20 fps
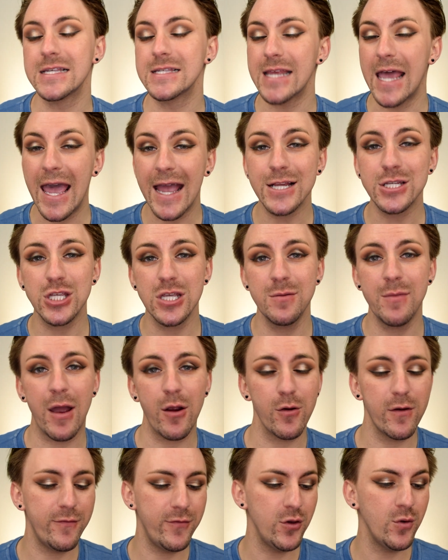is actually my
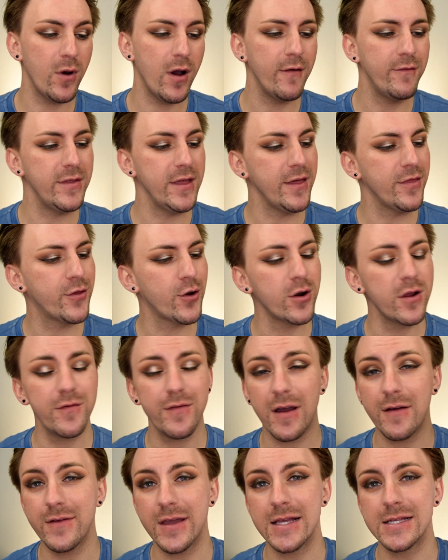review of the
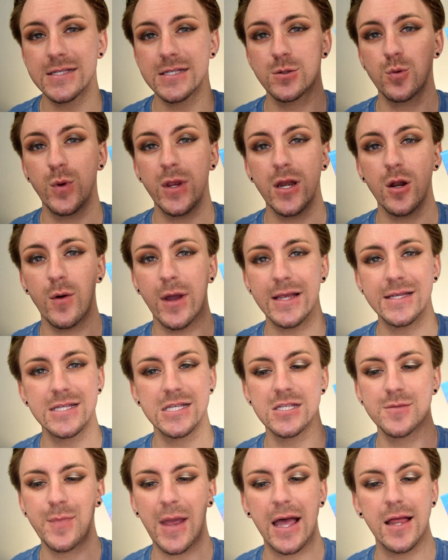35S Sweet
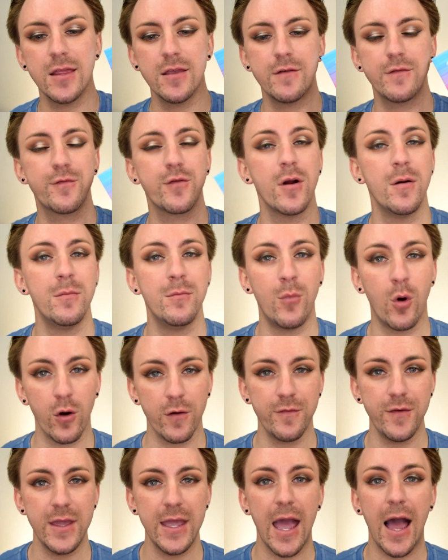Oasis palette from
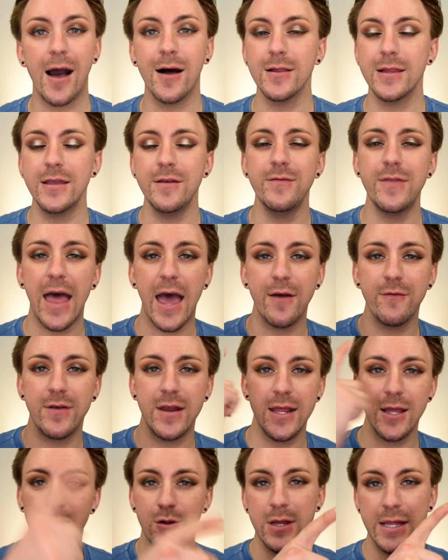Morphe. I'll leave that
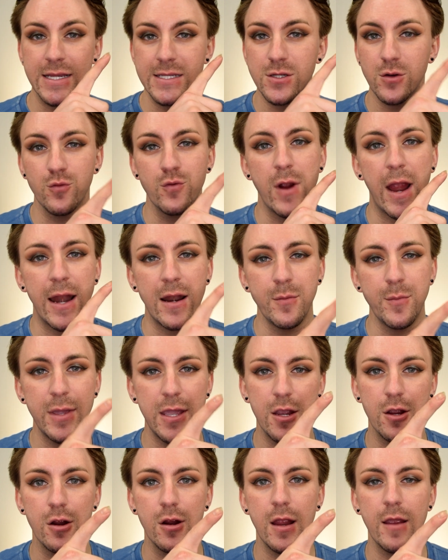video linked right up
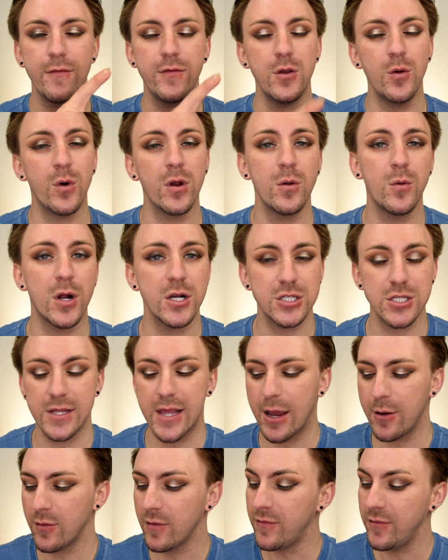here if you wanna watch
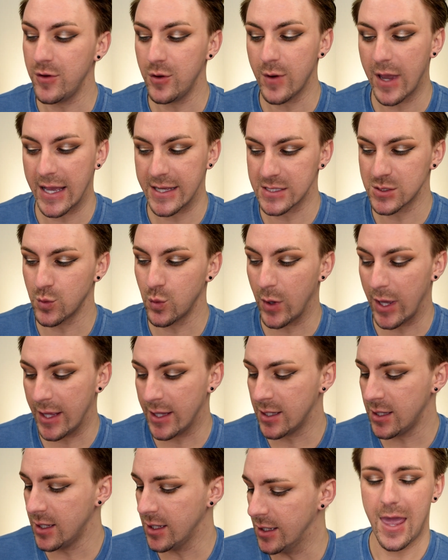that review as
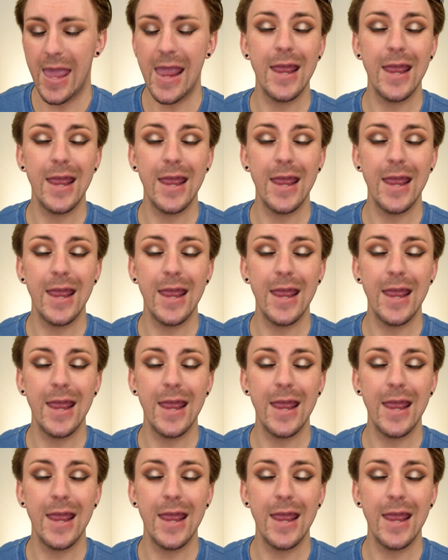well.